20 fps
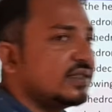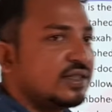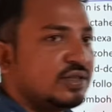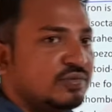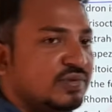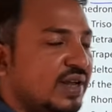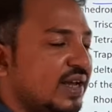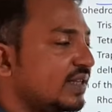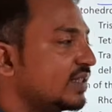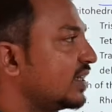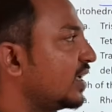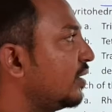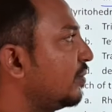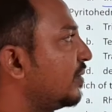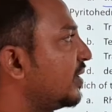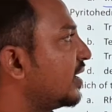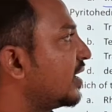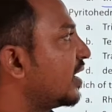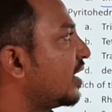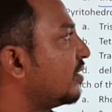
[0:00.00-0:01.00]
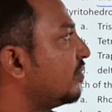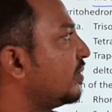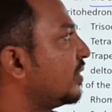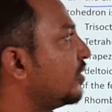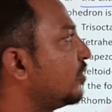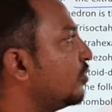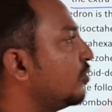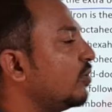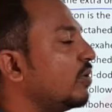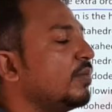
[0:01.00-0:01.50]
is uniaxial, mineral
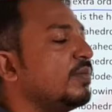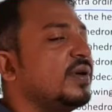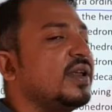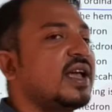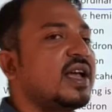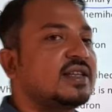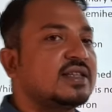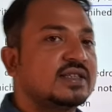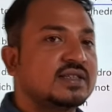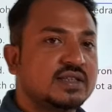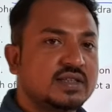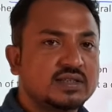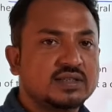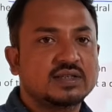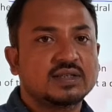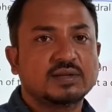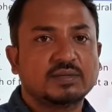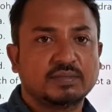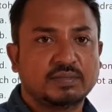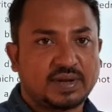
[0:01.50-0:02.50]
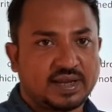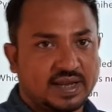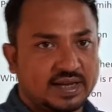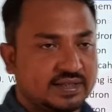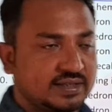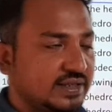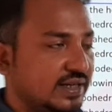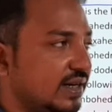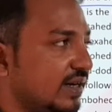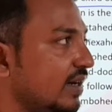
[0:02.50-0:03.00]
having two optic axis is
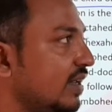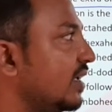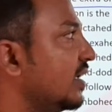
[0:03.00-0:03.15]
biaxial,